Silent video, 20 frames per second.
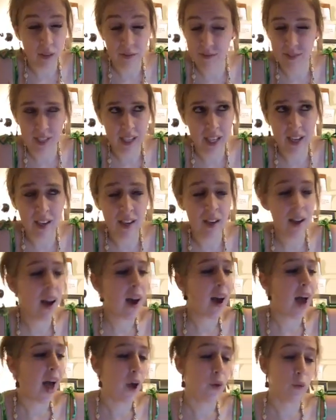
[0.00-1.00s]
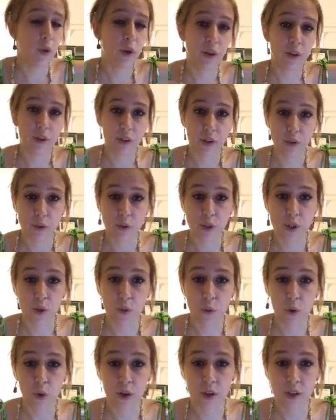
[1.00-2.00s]
ticket, I will use
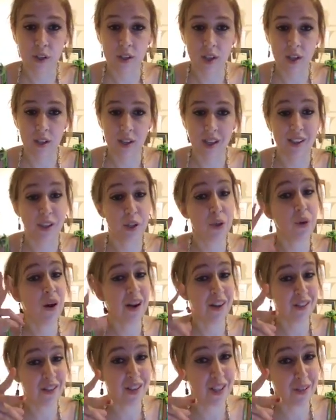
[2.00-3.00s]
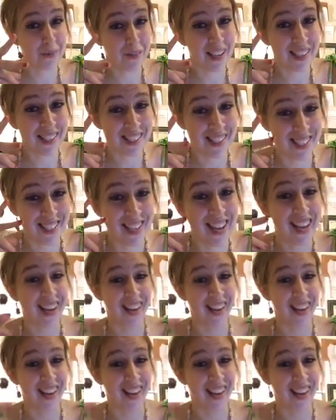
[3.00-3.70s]
towards, yeah, 200 is because of Jake.